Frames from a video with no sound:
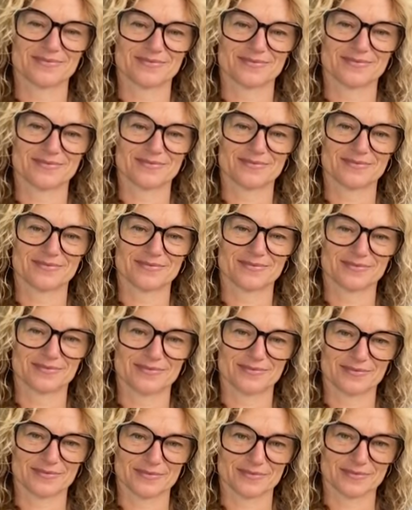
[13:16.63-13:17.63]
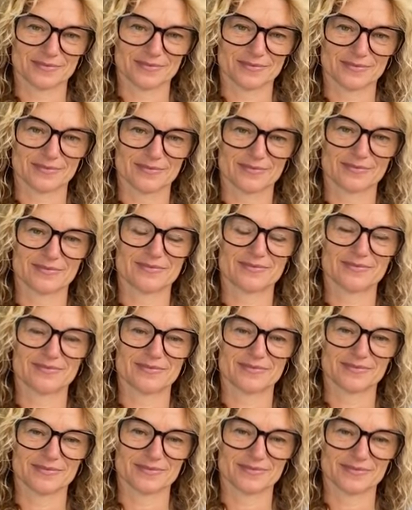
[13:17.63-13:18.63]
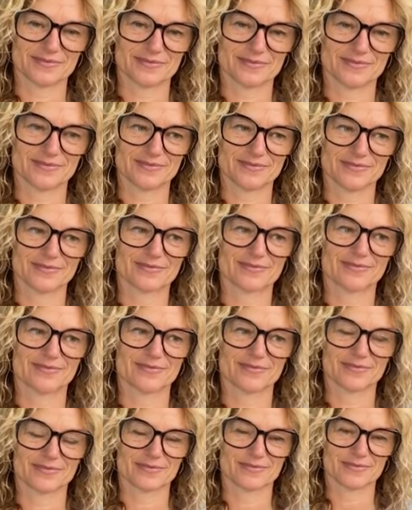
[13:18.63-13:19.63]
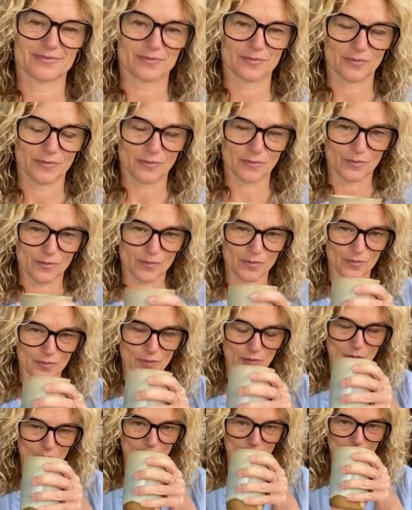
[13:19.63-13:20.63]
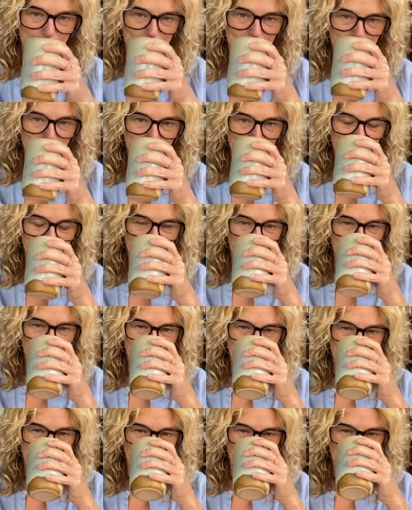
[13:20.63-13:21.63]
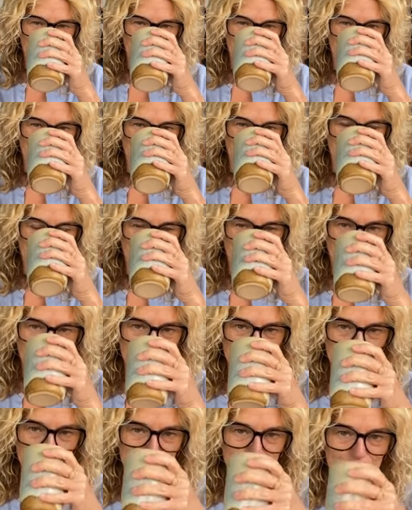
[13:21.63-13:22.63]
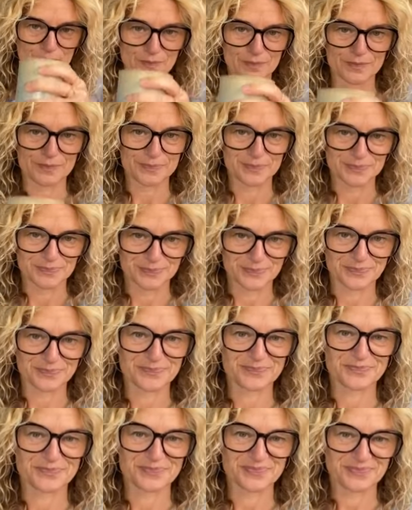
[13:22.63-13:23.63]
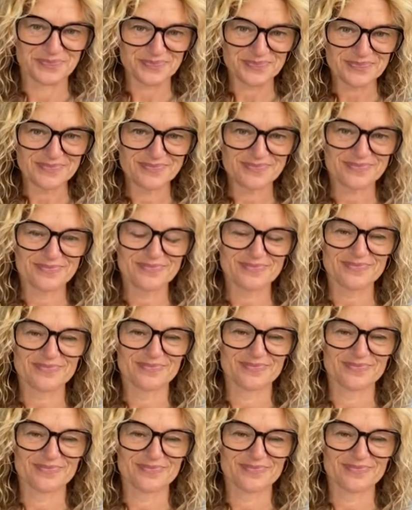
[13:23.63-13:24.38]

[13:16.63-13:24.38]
The person shown says nothing.